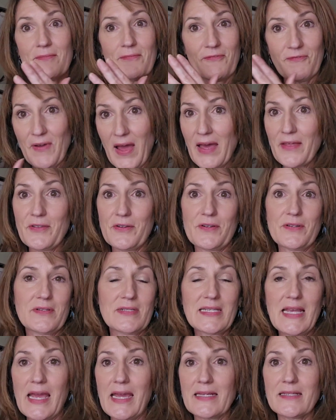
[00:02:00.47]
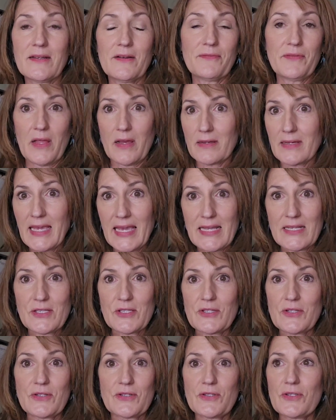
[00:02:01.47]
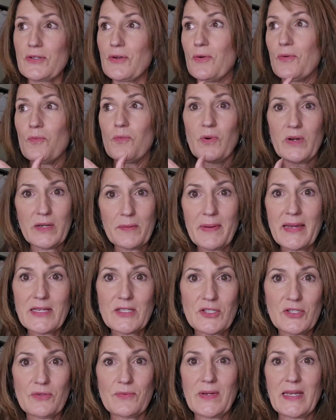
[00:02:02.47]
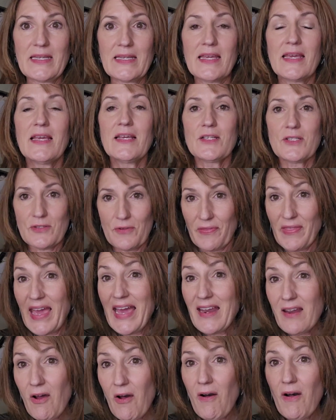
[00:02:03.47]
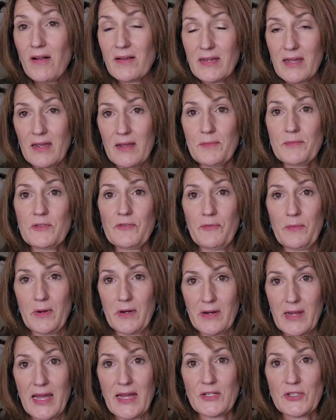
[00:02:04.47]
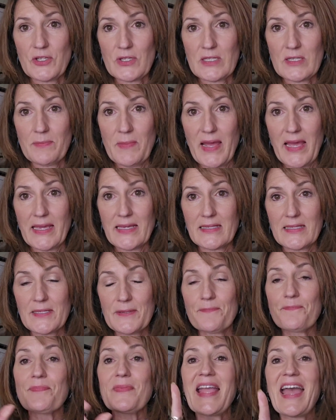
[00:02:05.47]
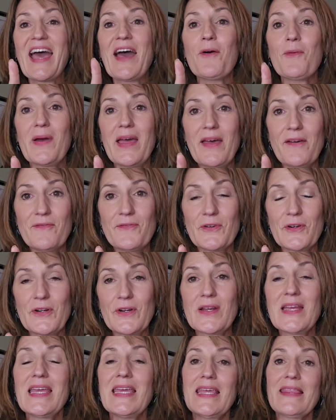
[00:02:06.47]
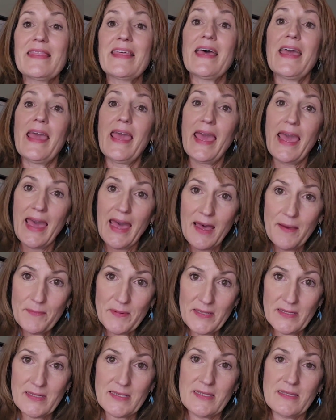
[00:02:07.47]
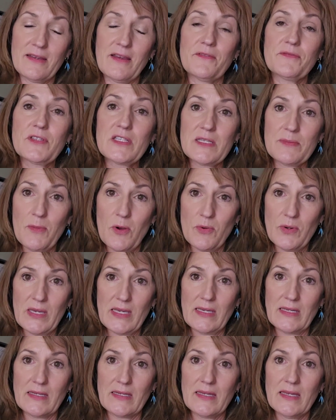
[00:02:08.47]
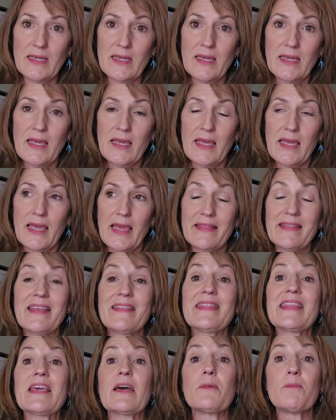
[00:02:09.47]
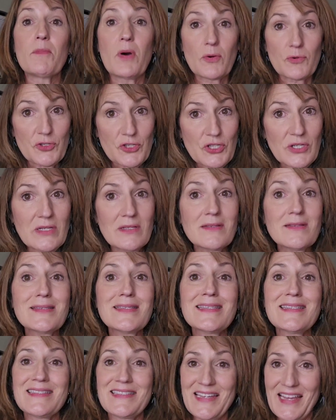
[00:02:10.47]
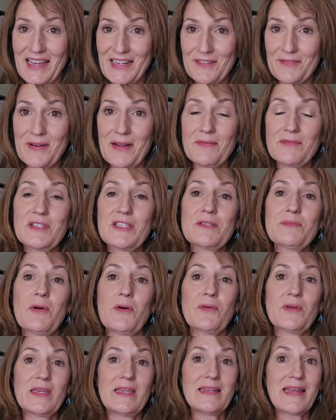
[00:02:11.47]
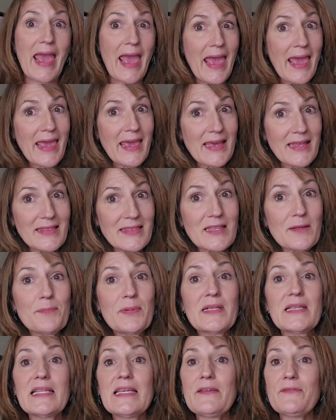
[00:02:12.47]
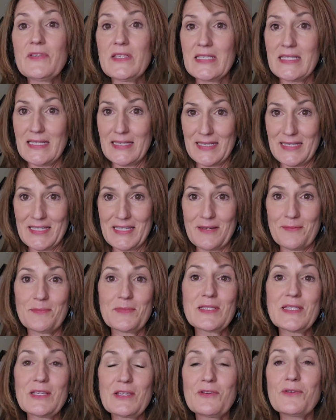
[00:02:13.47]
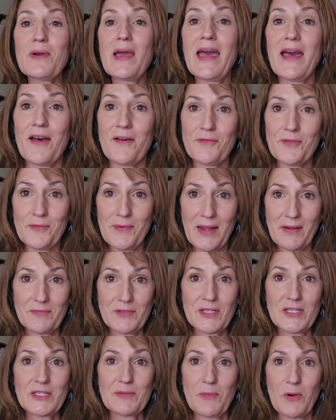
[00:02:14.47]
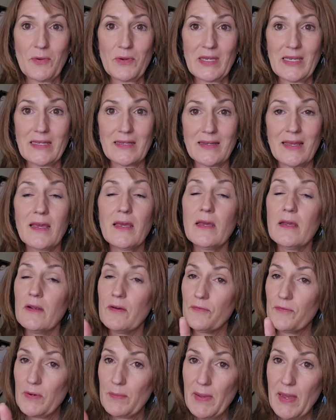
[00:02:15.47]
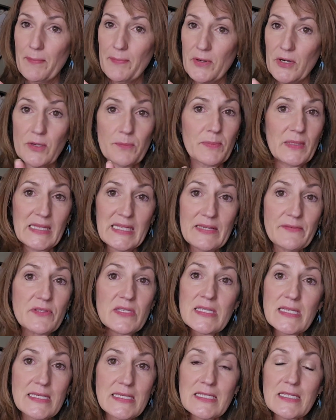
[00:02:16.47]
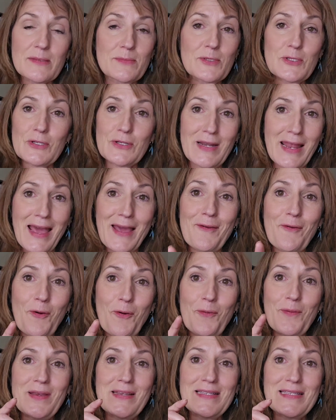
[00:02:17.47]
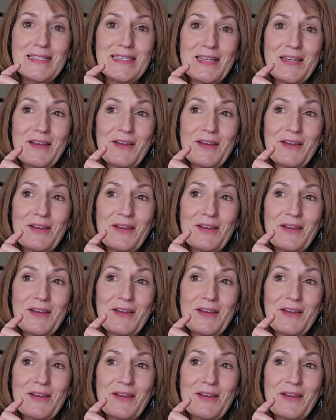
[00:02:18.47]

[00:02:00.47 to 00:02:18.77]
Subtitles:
father died of lung cancer, so what am I doing? So that all comes from our conscious mind. However, the habit of smoking, and then the emotions tied around smoking, and the belief systems that you have around smoking. Remember, belief systems are not always